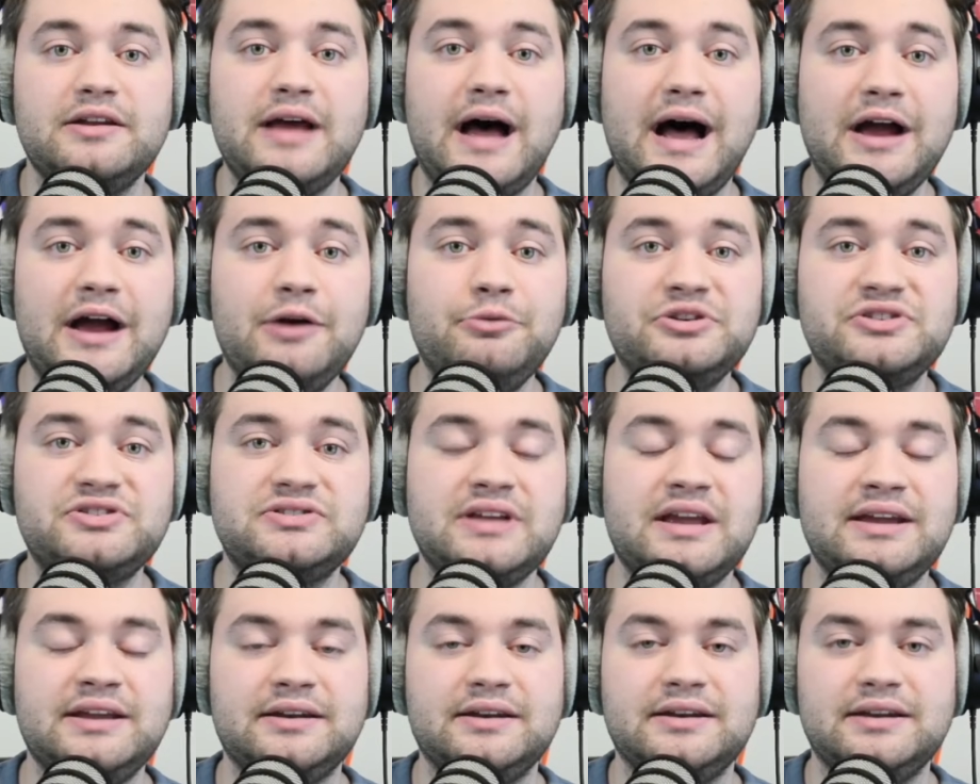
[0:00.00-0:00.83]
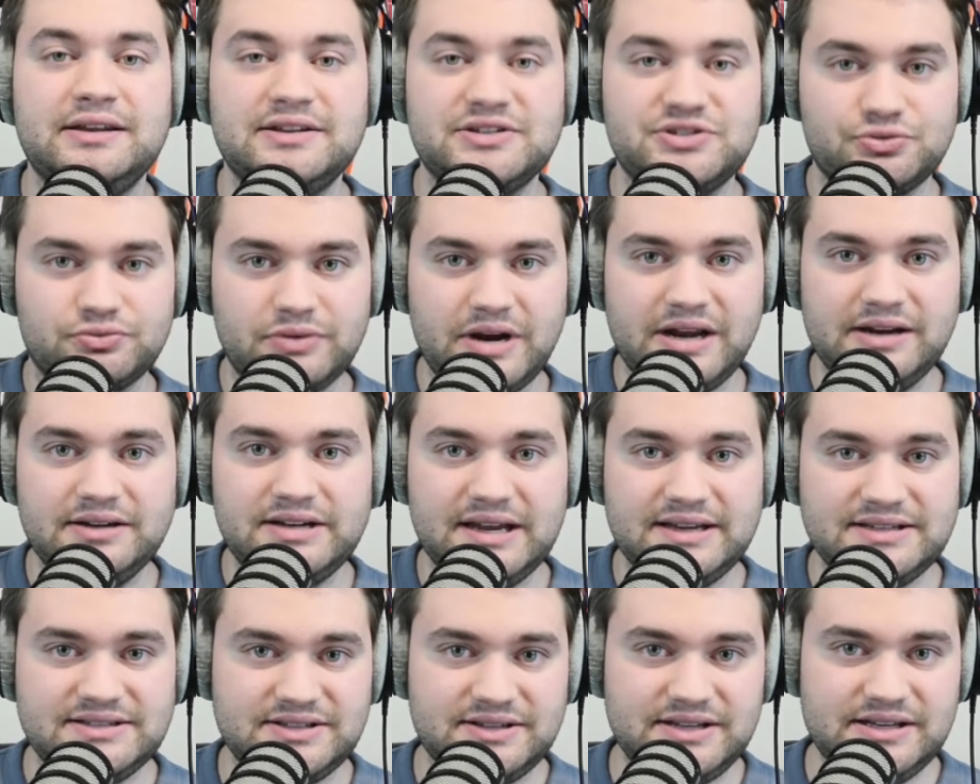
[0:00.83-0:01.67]
Iowa State is ranked
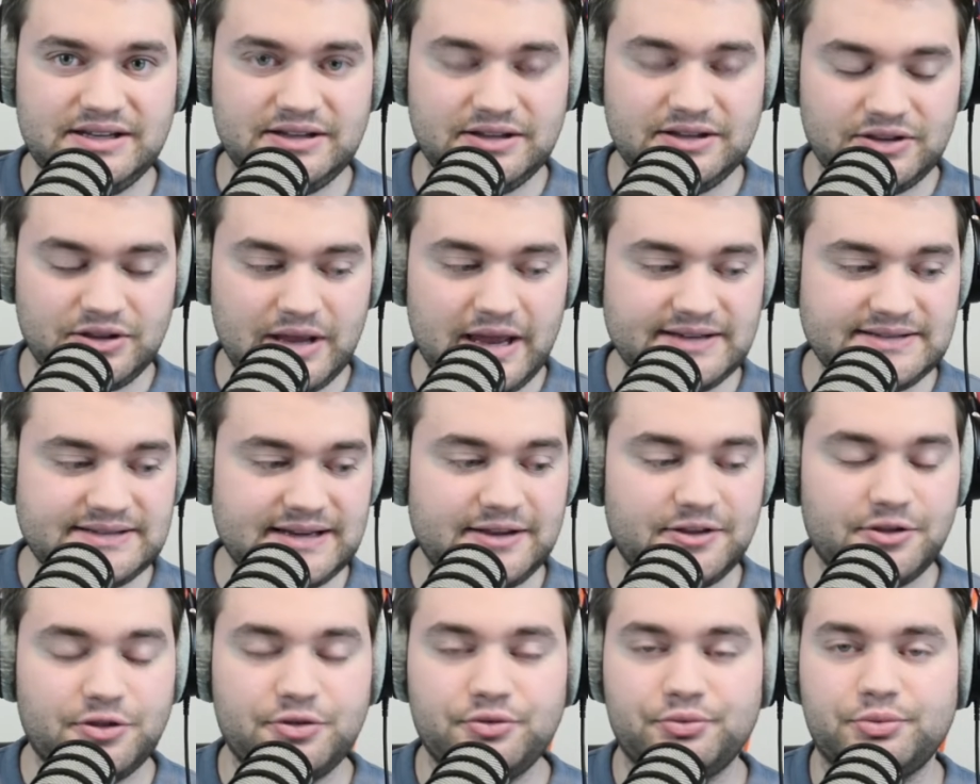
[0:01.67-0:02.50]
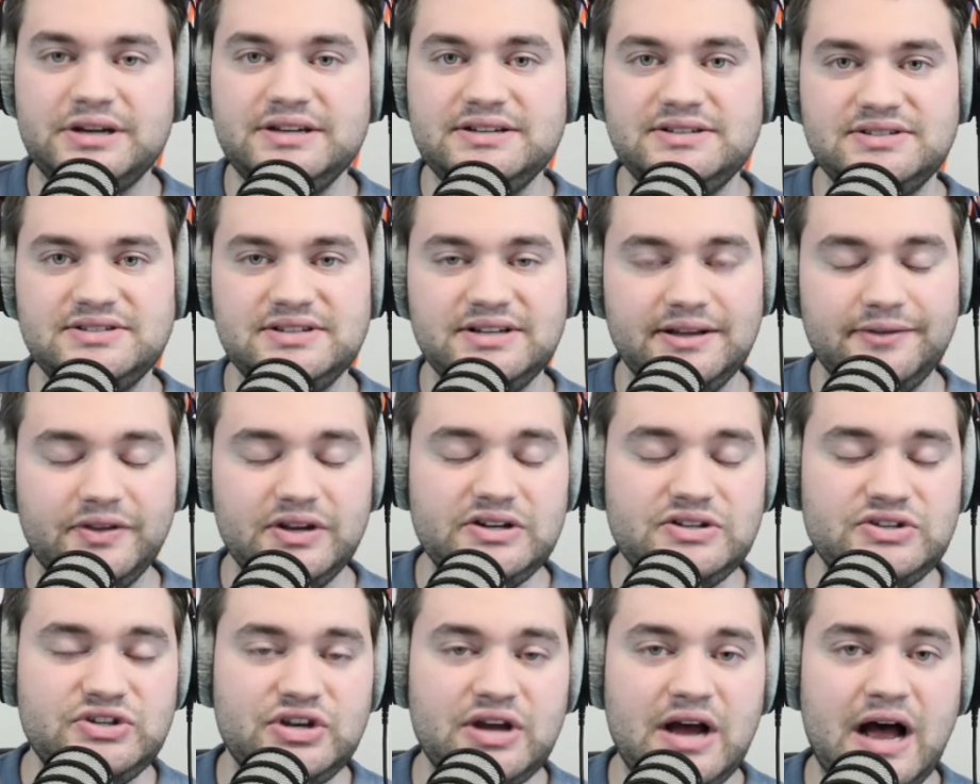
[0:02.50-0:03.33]
as the as a three seed, the
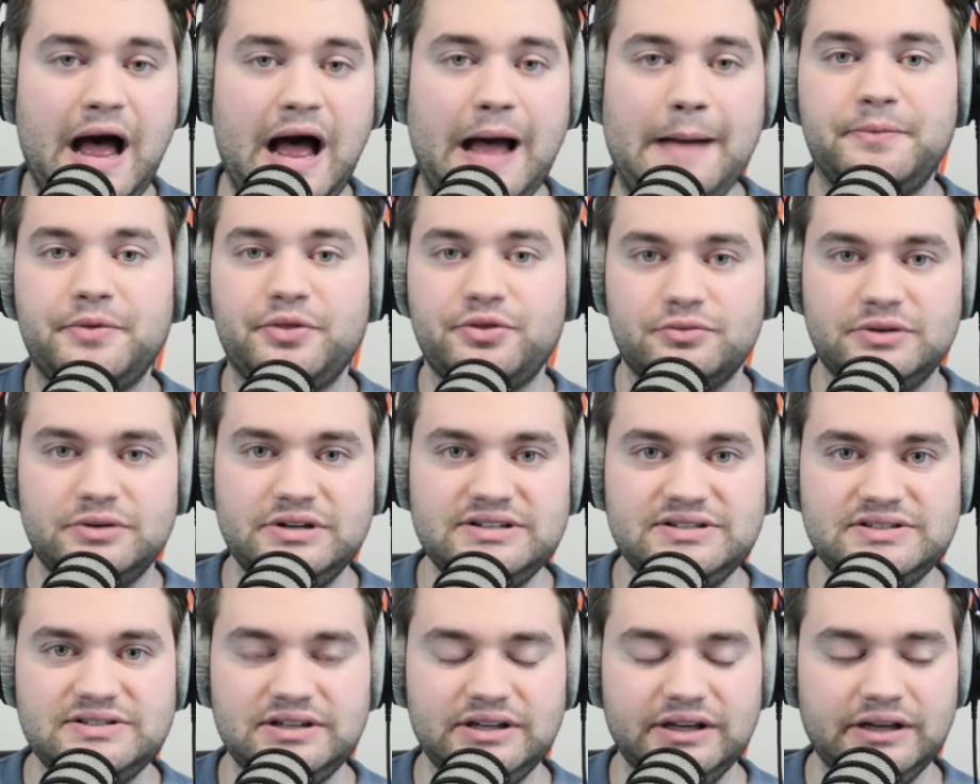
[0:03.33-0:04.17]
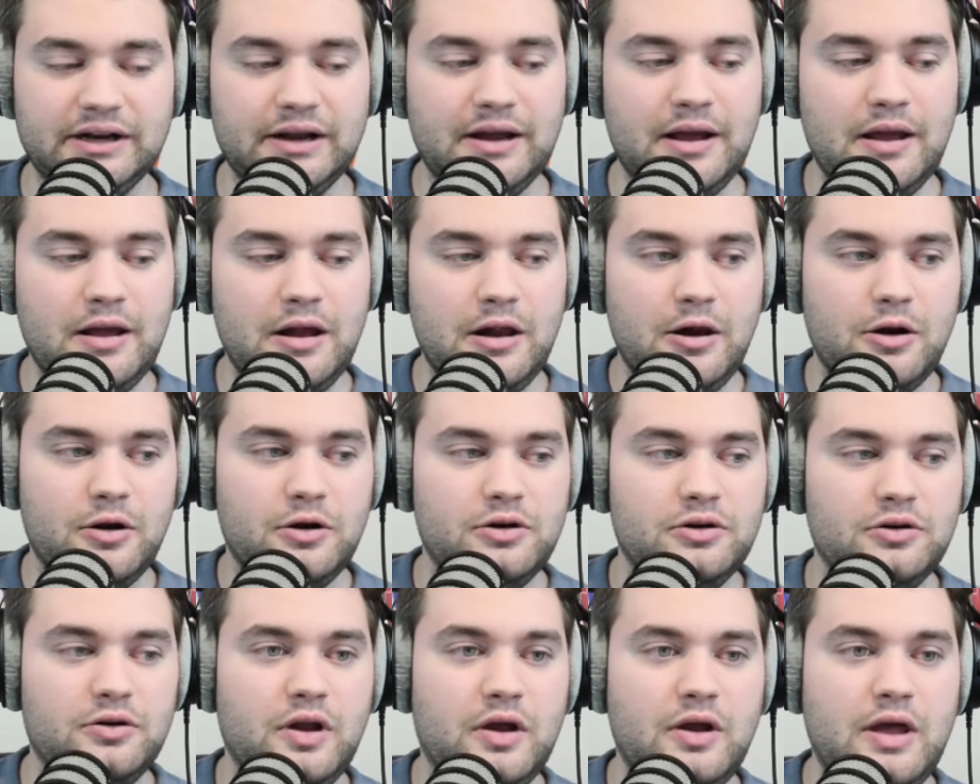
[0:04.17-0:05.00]
top three seed,
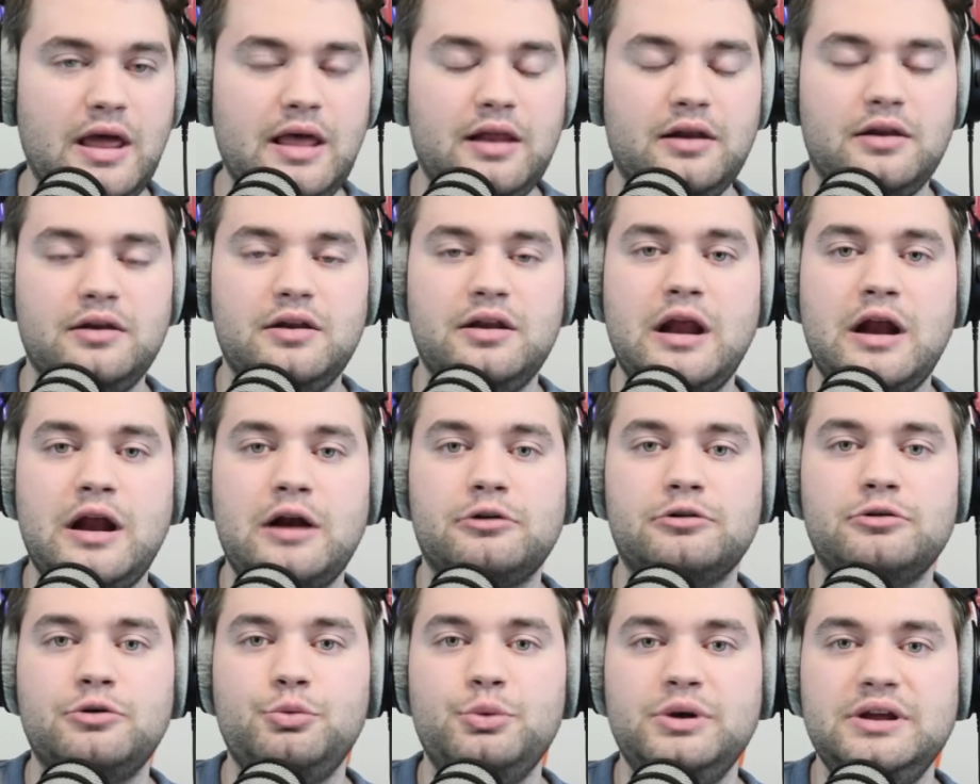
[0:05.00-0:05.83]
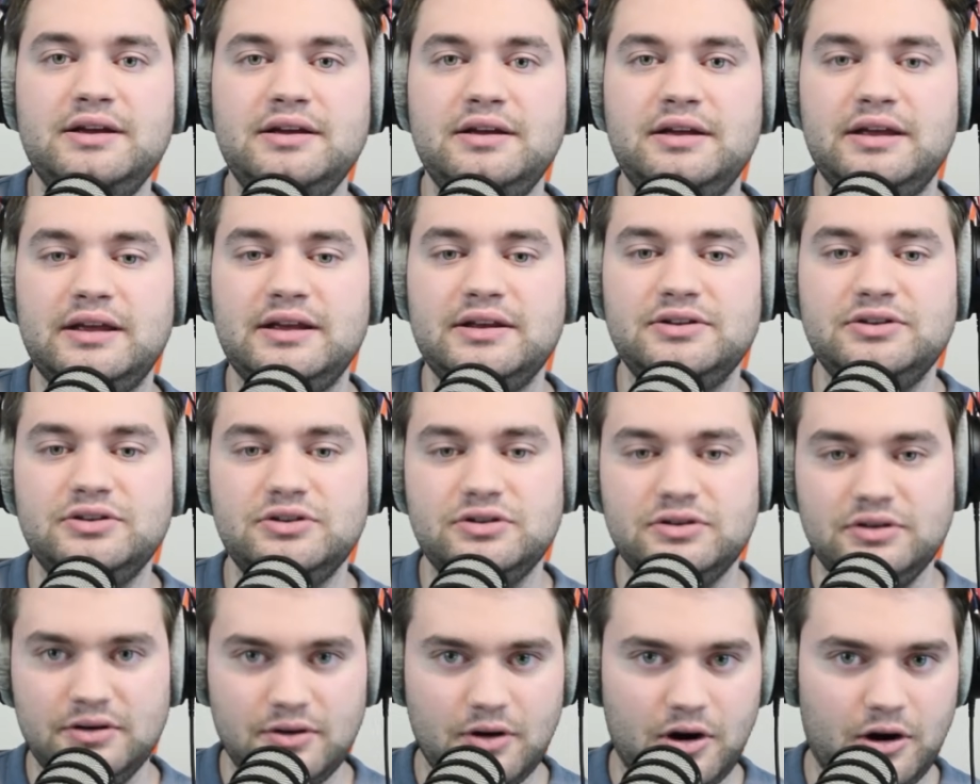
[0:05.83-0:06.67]
narrowing
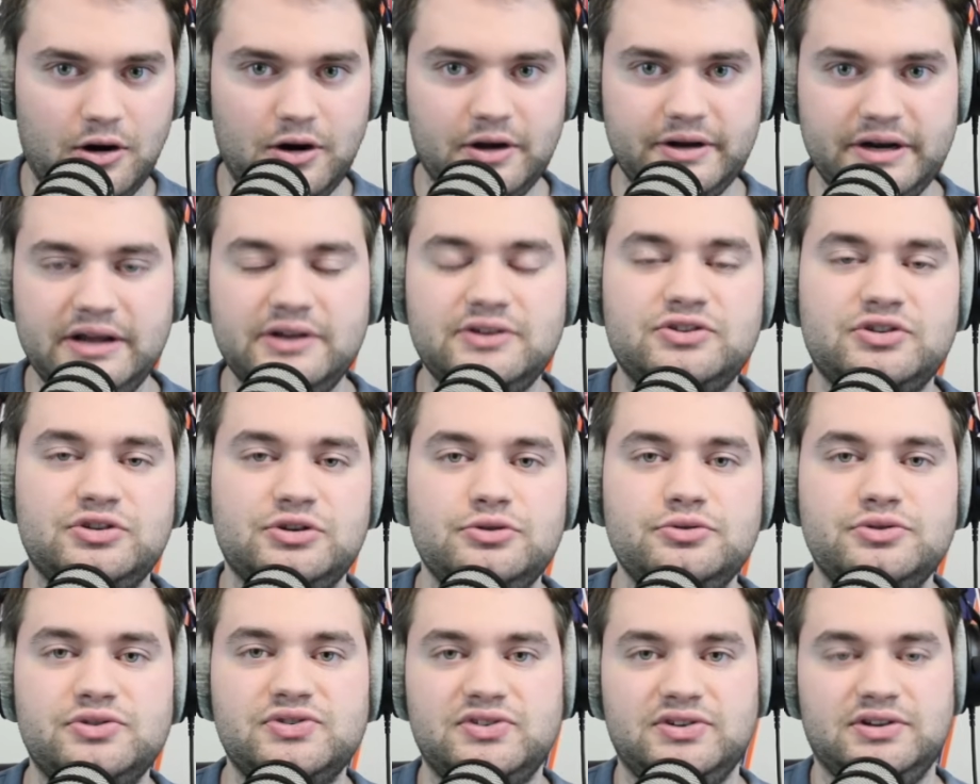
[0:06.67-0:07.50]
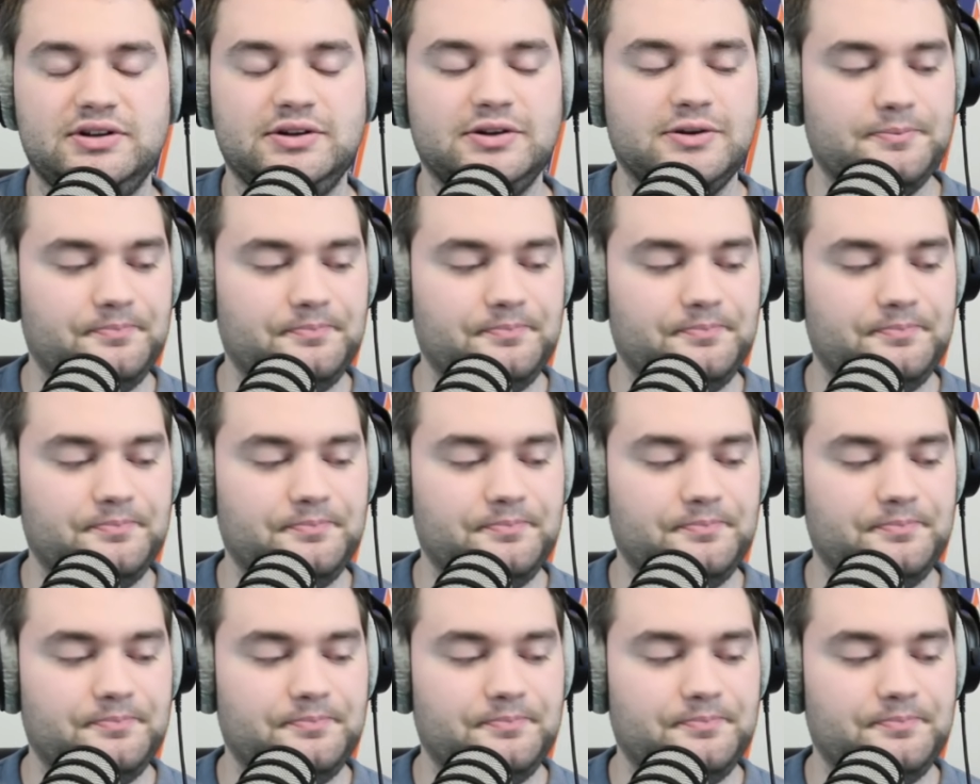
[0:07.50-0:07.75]
in on a two seed.